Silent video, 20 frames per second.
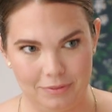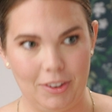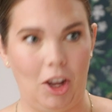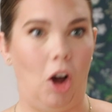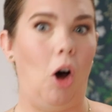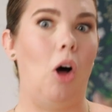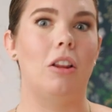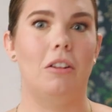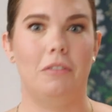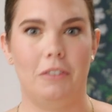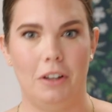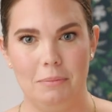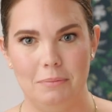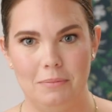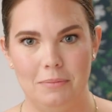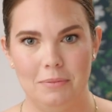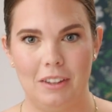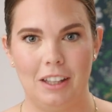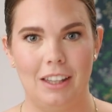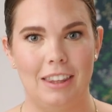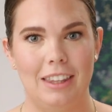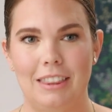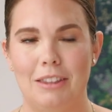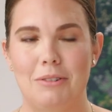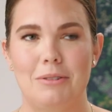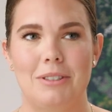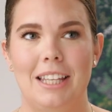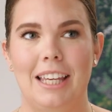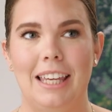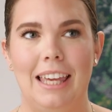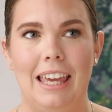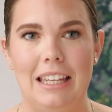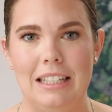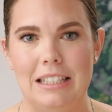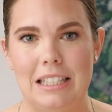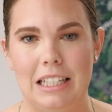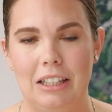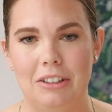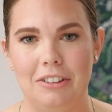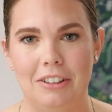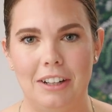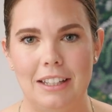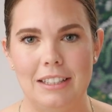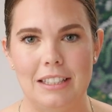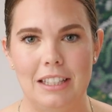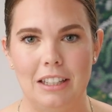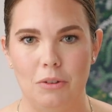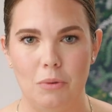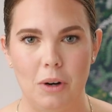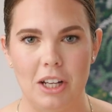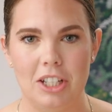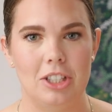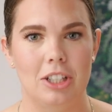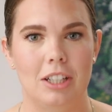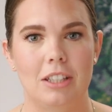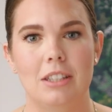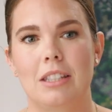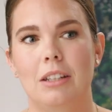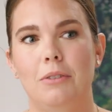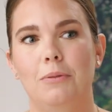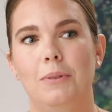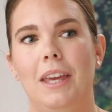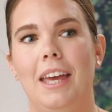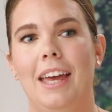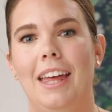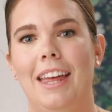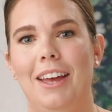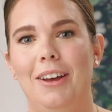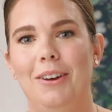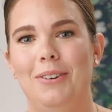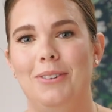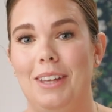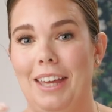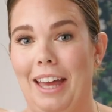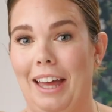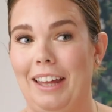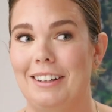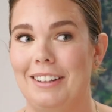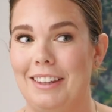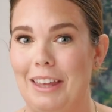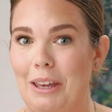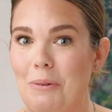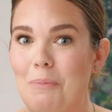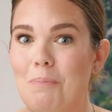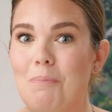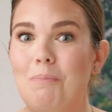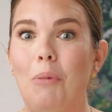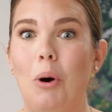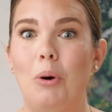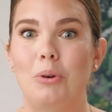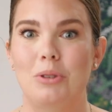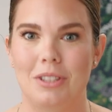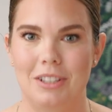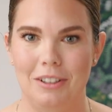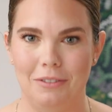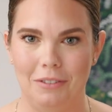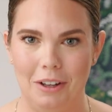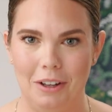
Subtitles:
all of them. I think there was like 18 or 19 questions, and we had like most of